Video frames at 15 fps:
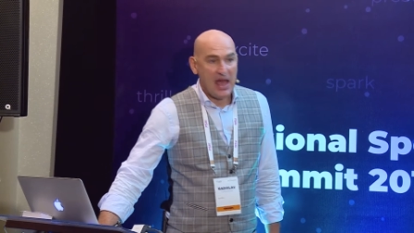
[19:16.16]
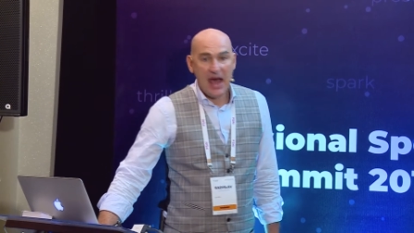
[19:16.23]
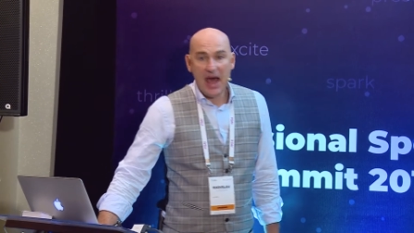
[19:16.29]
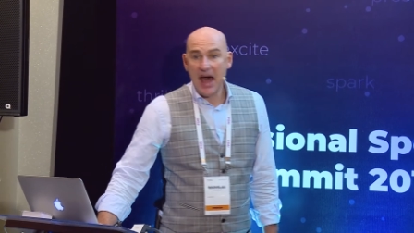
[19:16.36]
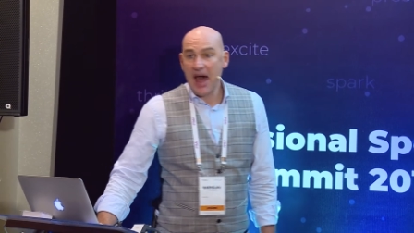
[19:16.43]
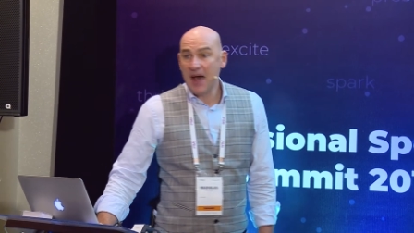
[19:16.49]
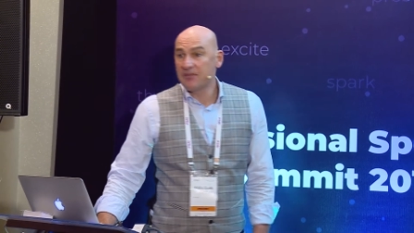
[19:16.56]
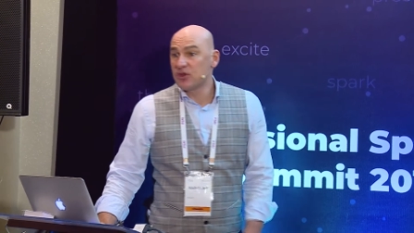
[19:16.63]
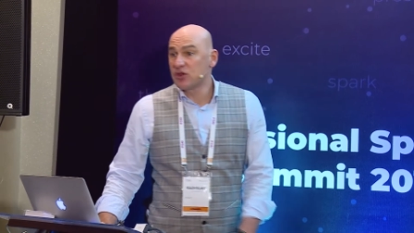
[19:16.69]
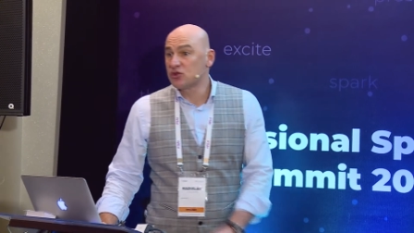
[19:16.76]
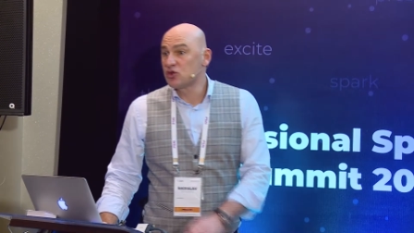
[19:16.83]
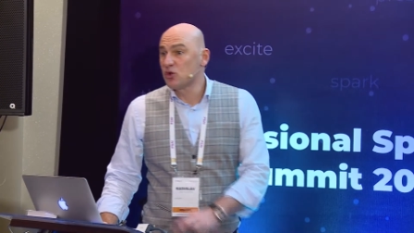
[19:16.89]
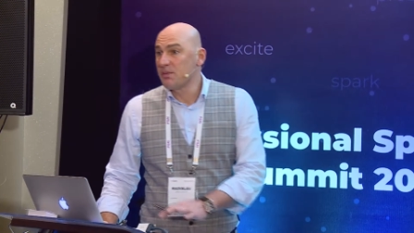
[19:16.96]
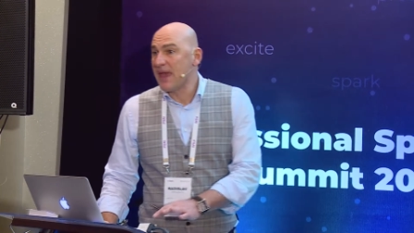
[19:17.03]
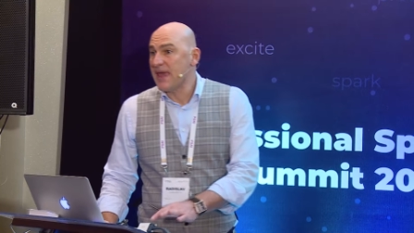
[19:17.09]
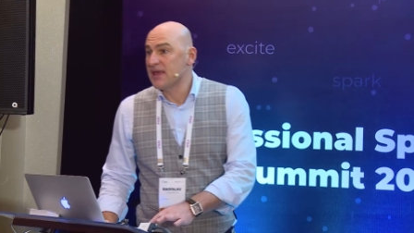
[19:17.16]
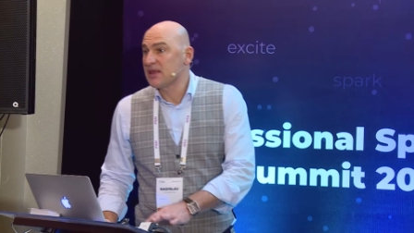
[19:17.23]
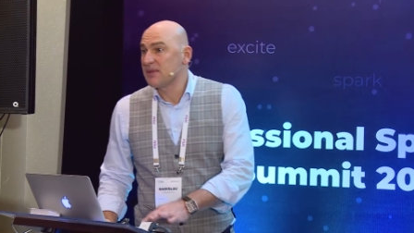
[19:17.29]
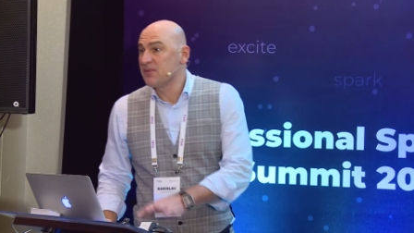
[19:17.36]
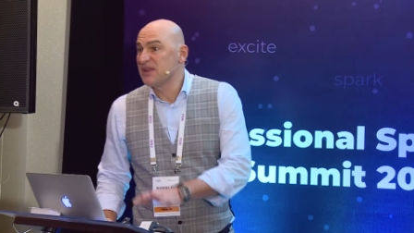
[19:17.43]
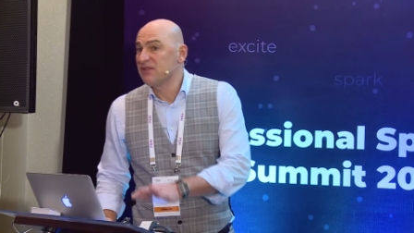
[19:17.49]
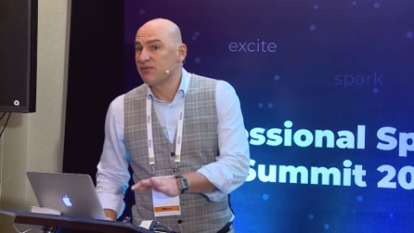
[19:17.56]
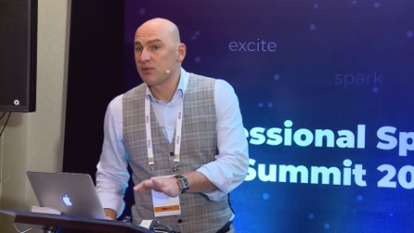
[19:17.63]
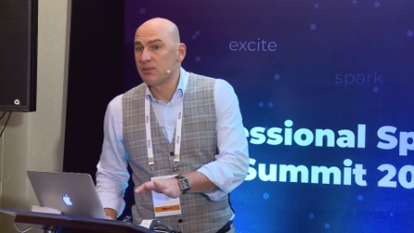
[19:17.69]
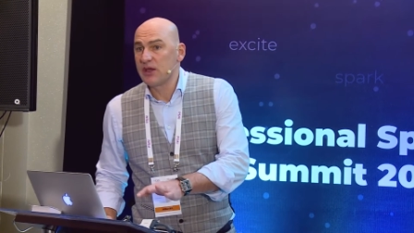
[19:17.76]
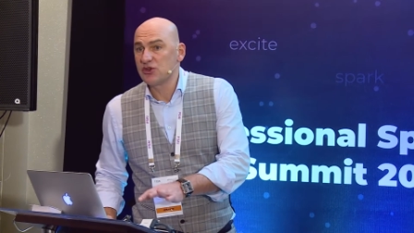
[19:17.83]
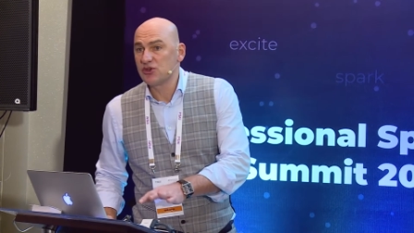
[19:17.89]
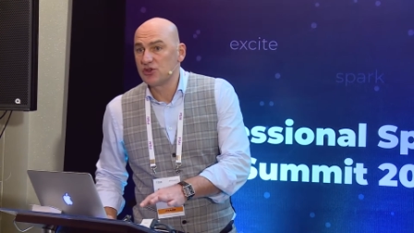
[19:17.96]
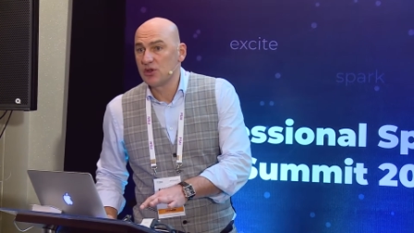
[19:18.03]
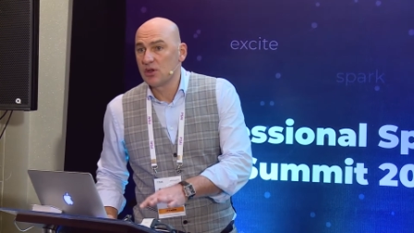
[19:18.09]
Uh, to make the
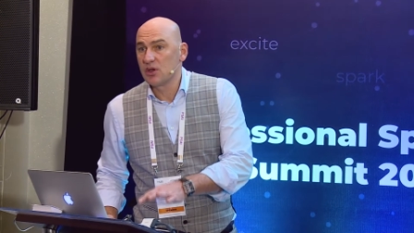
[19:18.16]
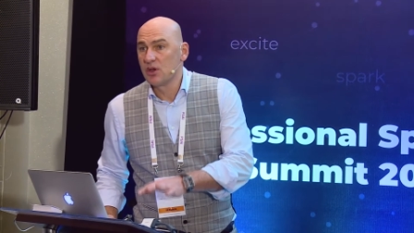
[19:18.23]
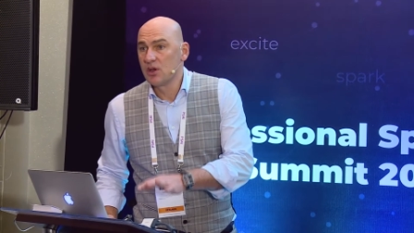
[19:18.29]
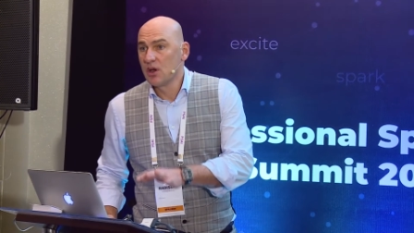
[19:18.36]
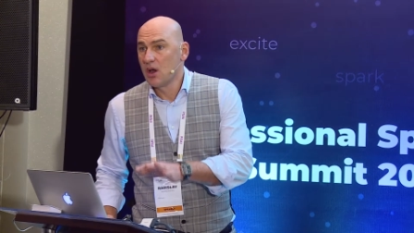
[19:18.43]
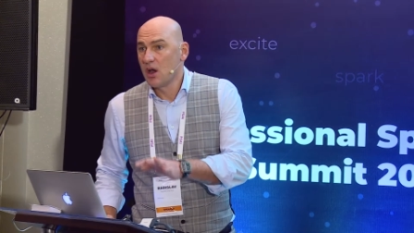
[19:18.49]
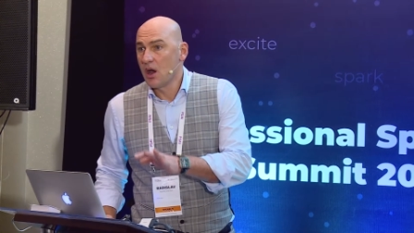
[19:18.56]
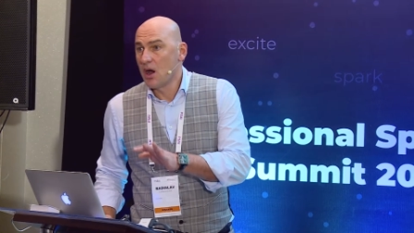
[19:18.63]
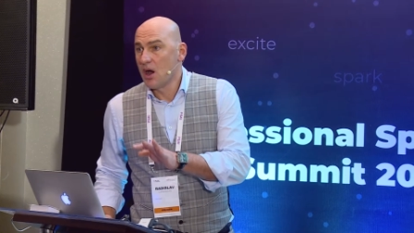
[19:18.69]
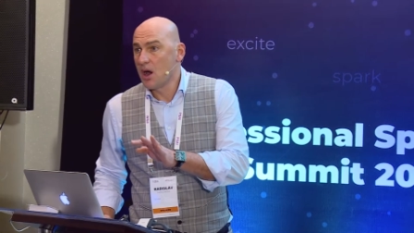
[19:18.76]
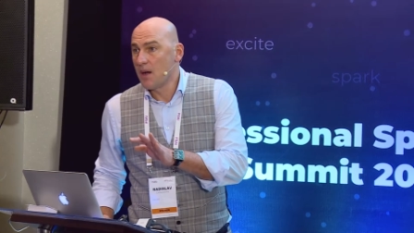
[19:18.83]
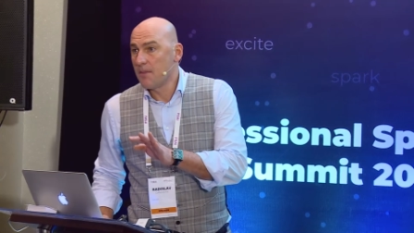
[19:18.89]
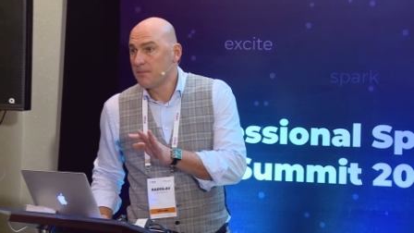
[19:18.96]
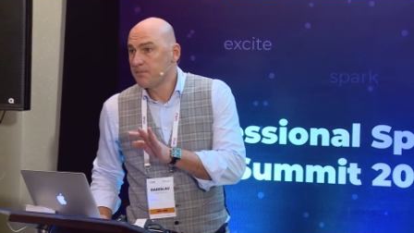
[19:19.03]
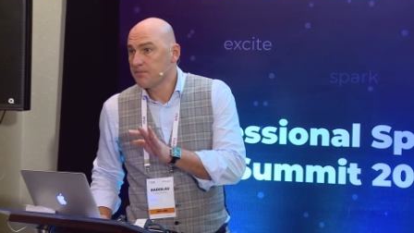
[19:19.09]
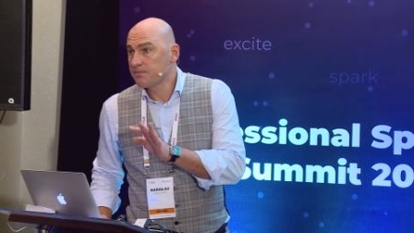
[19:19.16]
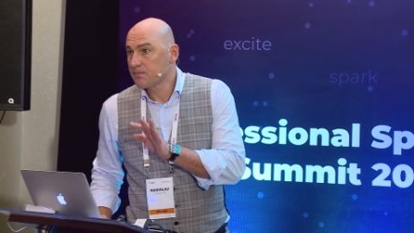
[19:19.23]
information uh,